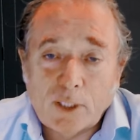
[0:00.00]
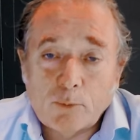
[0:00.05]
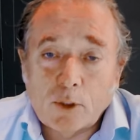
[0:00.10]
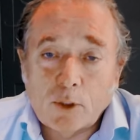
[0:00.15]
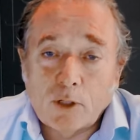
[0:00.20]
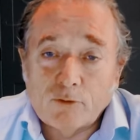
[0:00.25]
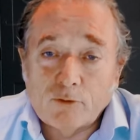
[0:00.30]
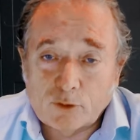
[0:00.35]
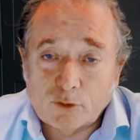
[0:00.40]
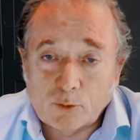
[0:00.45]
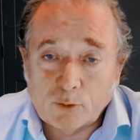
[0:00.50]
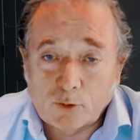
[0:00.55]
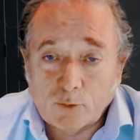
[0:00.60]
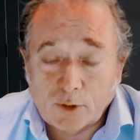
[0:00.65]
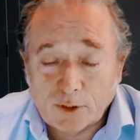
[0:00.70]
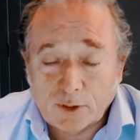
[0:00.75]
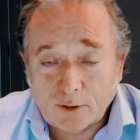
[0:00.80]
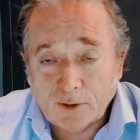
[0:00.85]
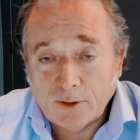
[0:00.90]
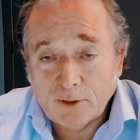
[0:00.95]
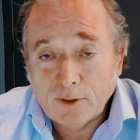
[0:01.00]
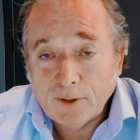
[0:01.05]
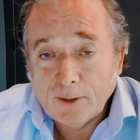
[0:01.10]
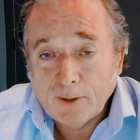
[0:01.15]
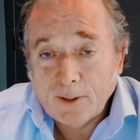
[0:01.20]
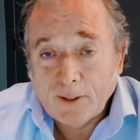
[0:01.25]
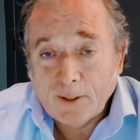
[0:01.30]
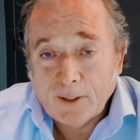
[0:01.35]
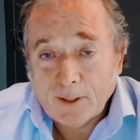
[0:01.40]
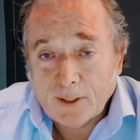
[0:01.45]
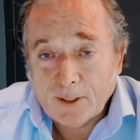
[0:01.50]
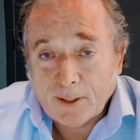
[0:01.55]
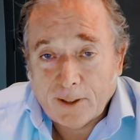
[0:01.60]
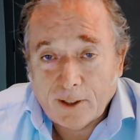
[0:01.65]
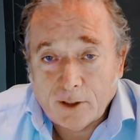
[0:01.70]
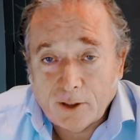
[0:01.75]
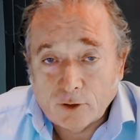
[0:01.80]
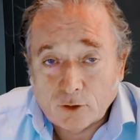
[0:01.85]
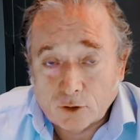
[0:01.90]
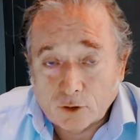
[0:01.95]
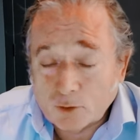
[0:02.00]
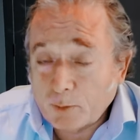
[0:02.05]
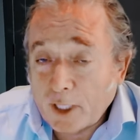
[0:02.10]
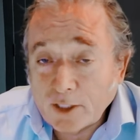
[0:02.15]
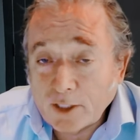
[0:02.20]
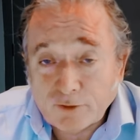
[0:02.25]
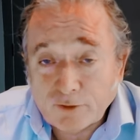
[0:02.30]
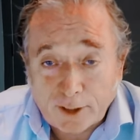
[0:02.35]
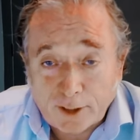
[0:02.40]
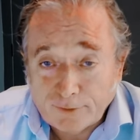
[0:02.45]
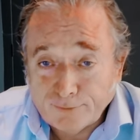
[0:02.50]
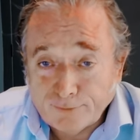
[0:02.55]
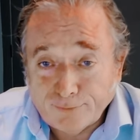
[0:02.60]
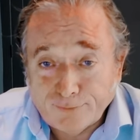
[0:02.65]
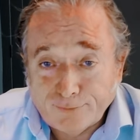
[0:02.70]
am comfortable with. So supply is fine.